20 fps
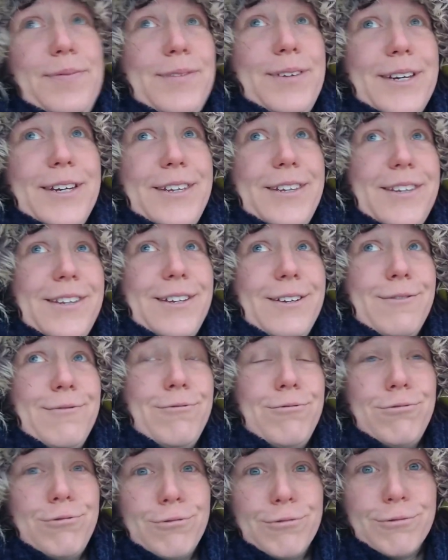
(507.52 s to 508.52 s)
Just
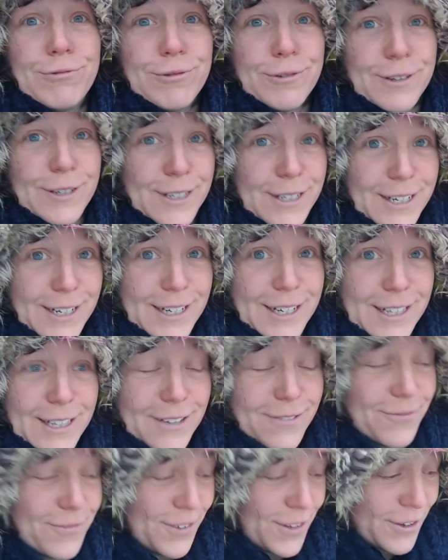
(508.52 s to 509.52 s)

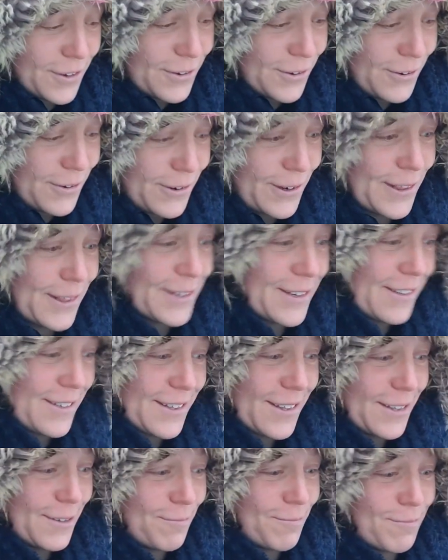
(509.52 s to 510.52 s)
the view and
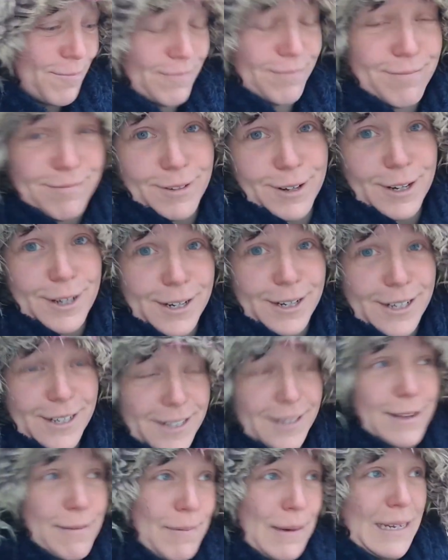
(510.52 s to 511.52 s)
just the oh,
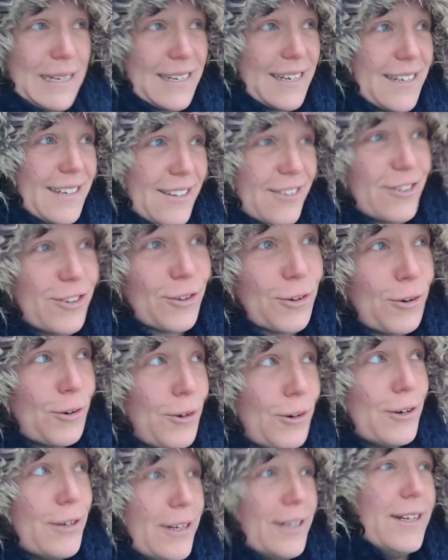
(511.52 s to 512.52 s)
the ability to
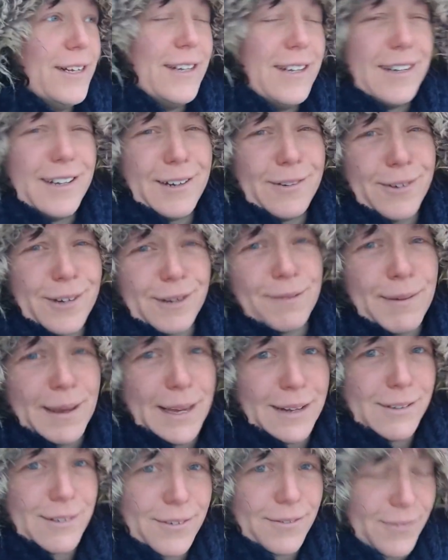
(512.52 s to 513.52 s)
soar. I want to be
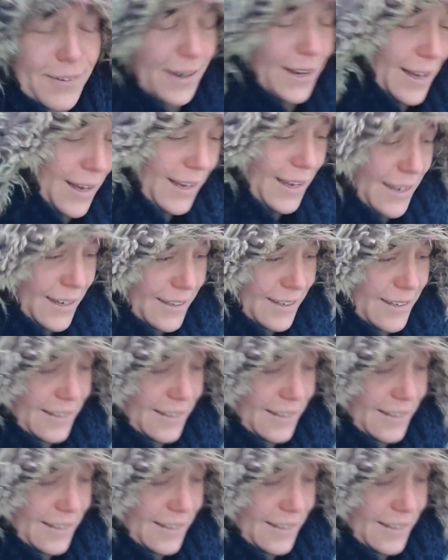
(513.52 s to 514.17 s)
able to fly.